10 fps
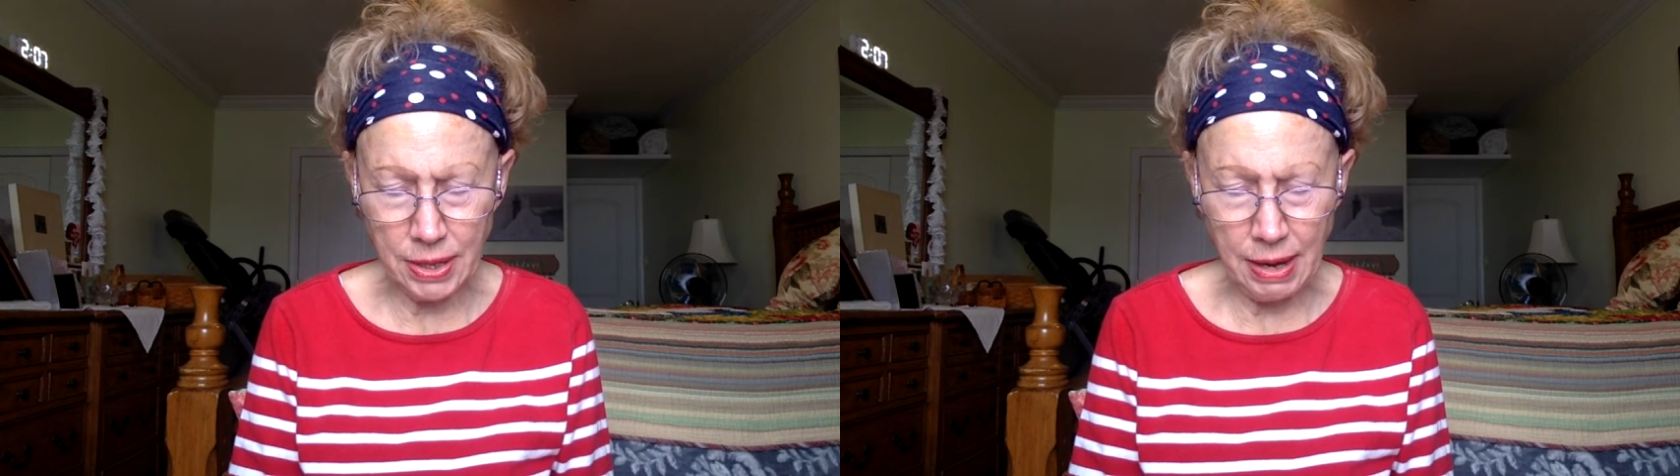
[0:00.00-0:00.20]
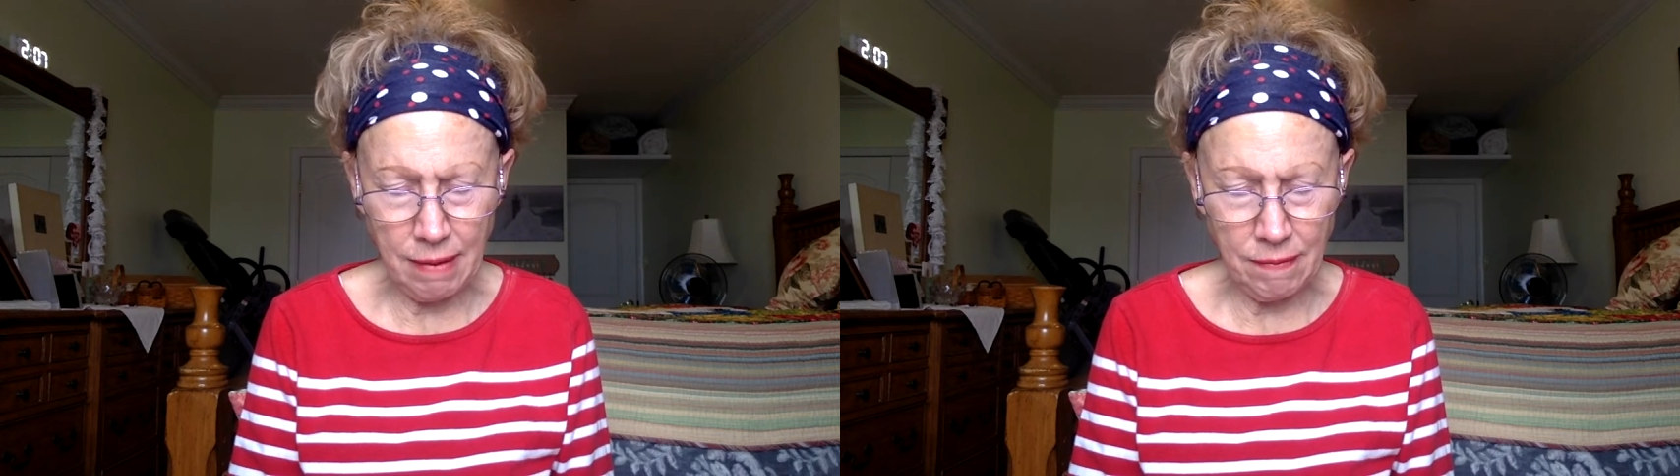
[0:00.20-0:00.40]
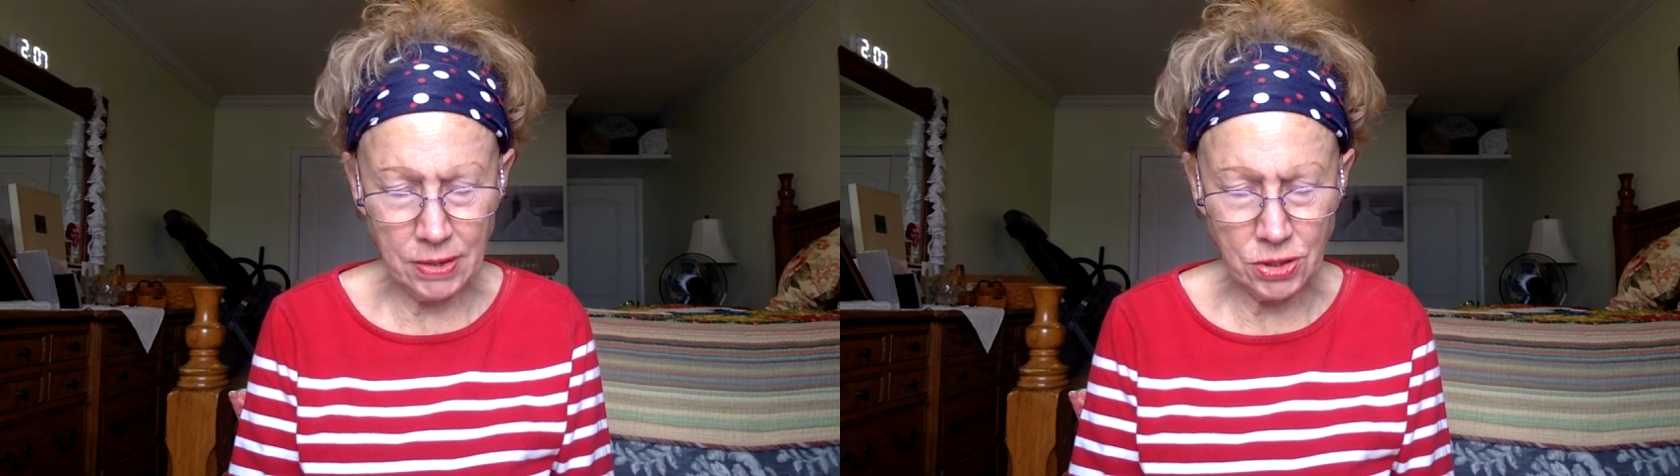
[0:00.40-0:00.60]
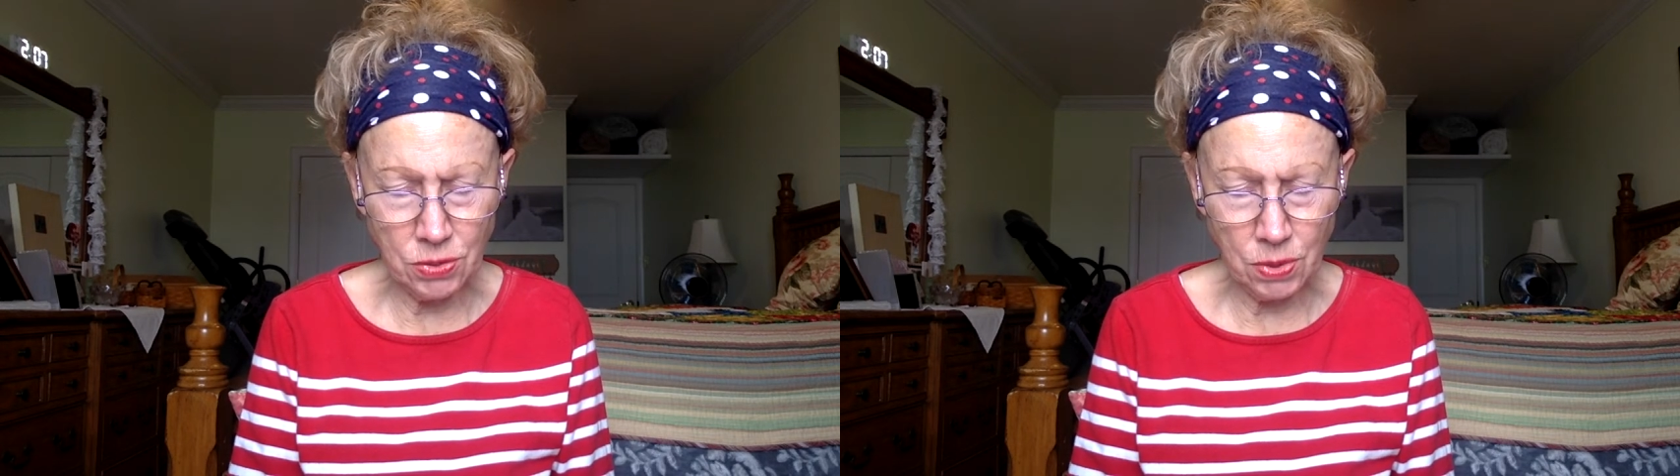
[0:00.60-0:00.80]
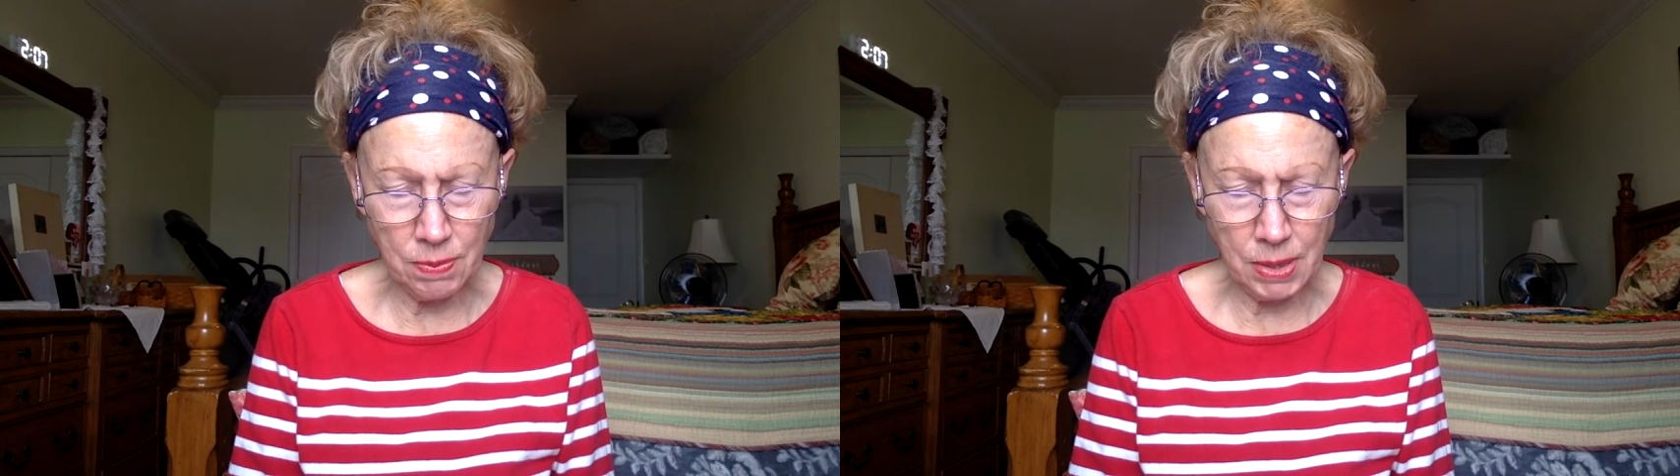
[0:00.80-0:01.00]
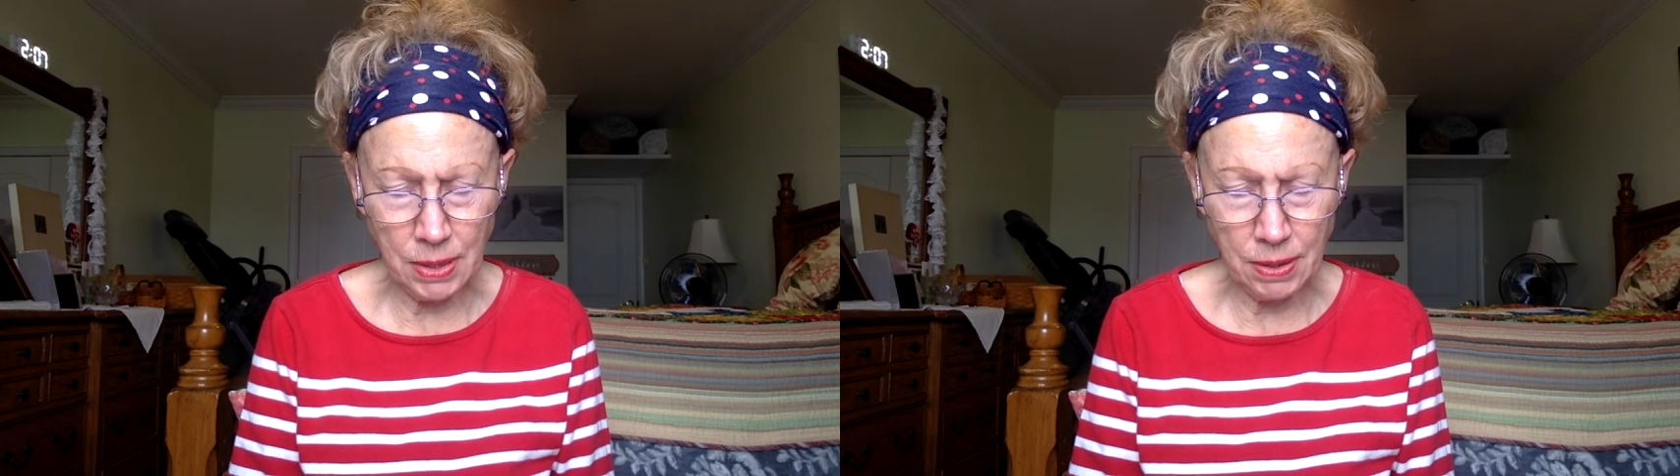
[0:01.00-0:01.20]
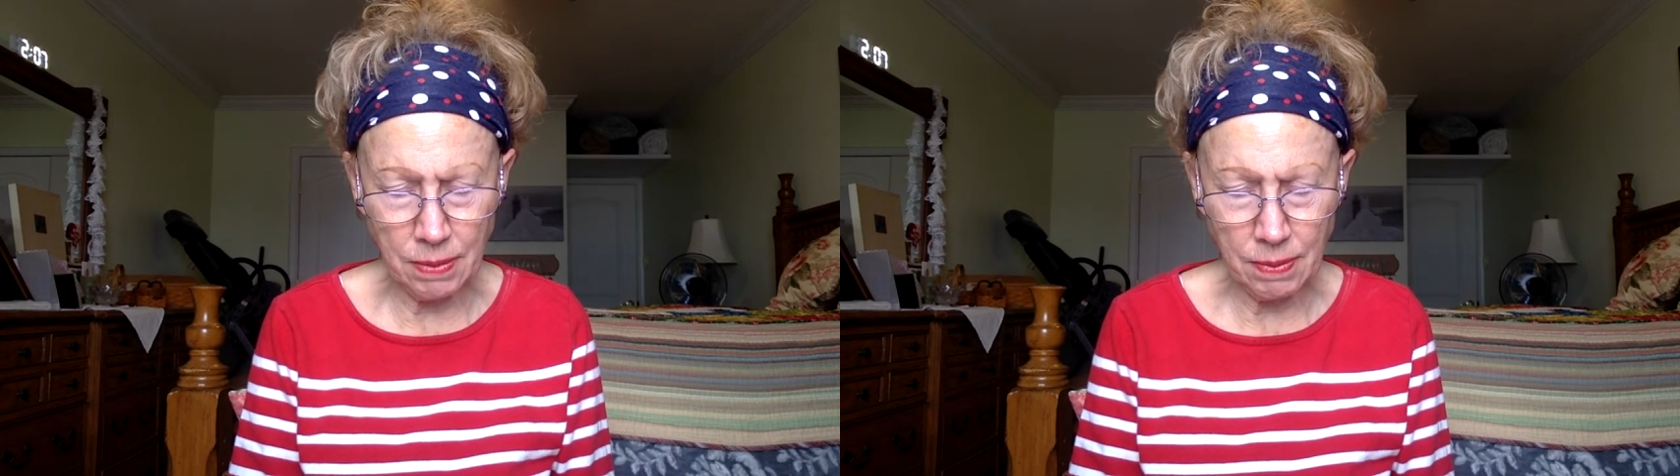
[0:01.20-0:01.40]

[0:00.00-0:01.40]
gave it to her mother.